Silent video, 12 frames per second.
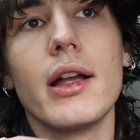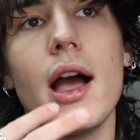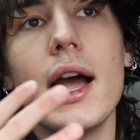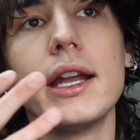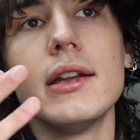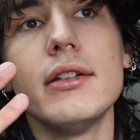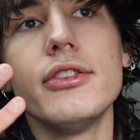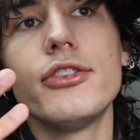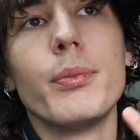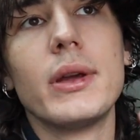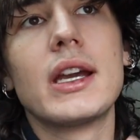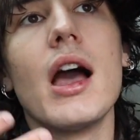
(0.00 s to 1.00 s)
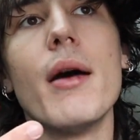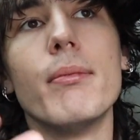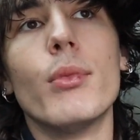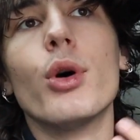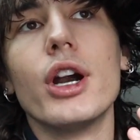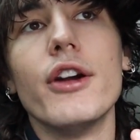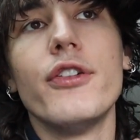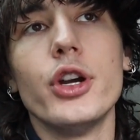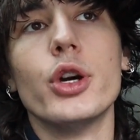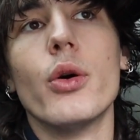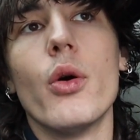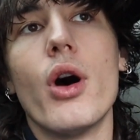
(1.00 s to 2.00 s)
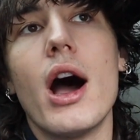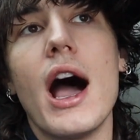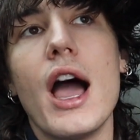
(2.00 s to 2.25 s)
kind of become more of who